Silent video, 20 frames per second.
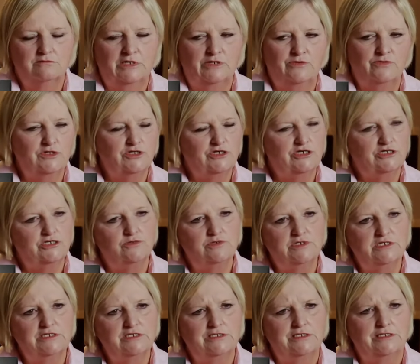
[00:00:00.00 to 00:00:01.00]
I really couldn't do
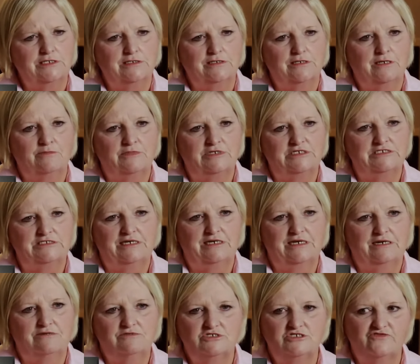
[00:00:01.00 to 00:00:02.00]
anything. I mean, it's
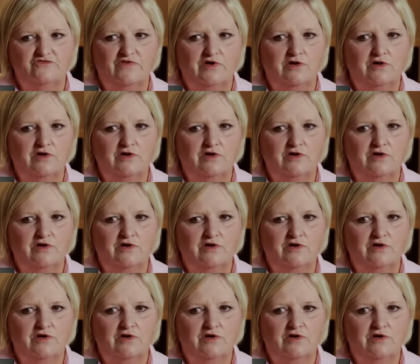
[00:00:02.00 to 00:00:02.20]
like I was just